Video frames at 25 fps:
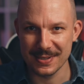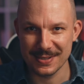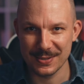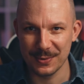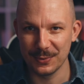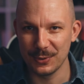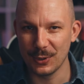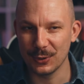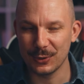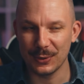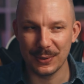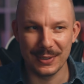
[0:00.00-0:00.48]

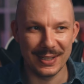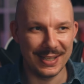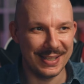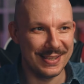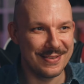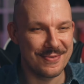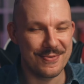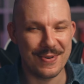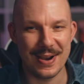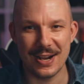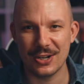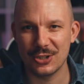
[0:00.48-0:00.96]
So not only
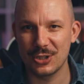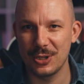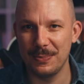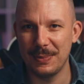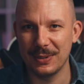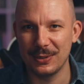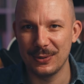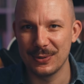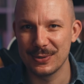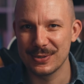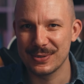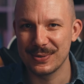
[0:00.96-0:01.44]
in Rashi
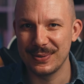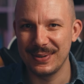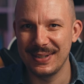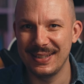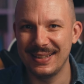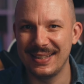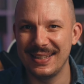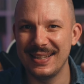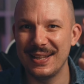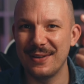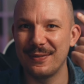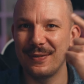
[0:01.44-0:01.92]
but also
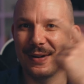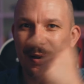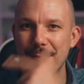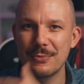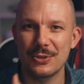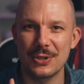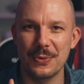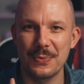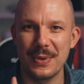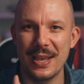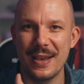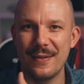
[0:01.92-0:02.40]
in the
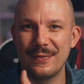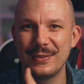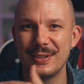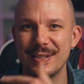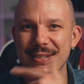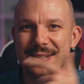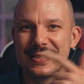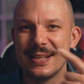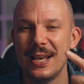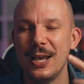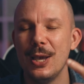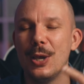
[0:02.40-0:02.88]
Navamsha we have
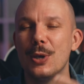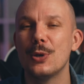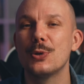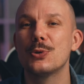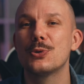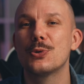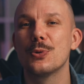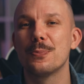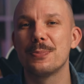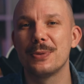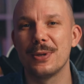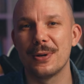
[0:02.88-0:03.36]
this
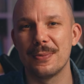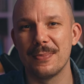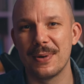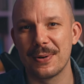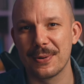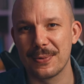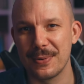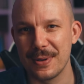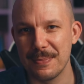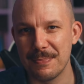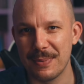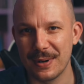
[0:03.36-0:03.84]
Jupiter
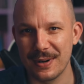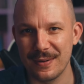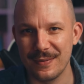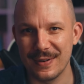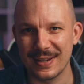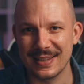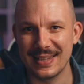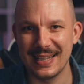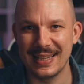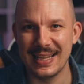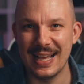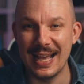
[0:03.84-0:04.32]
Mercury
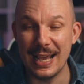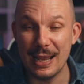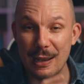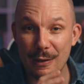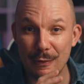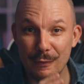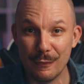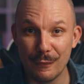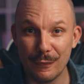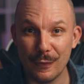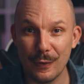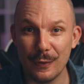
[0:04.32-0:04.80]
Parivartana
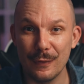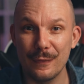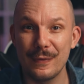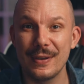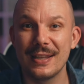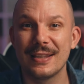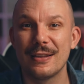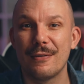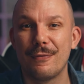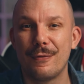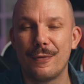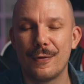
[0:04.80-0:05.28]

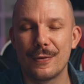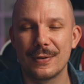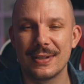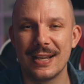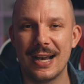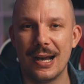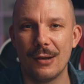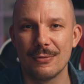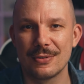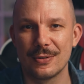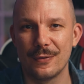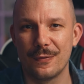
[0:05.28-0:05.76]
involving the 4th
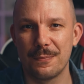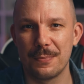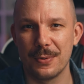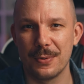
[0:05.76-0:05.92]
house of